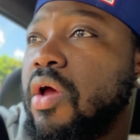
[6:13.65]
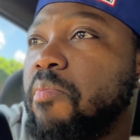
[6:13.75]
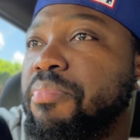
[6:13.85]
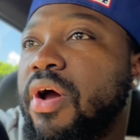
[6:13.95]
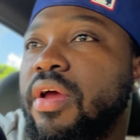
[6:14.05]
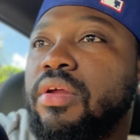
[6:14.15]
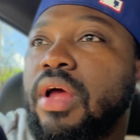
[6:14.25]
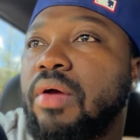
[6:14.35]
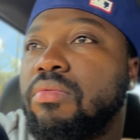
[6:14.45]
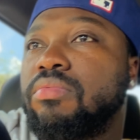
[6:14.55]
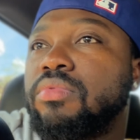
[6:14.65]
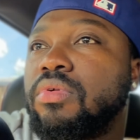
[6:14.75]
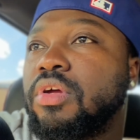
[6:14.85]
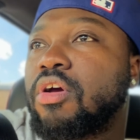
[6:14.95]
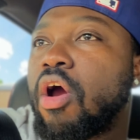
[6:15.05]
But
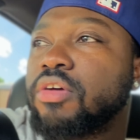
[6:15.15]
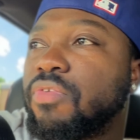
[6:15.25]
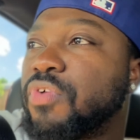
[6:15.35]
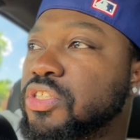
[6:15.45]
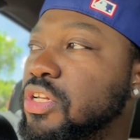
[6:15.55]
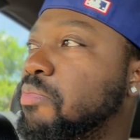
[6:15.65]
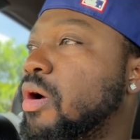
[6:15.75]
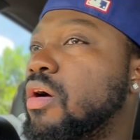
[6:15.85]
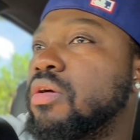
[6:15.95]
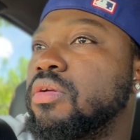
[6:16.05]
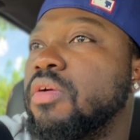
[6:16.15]
the car is officially mine.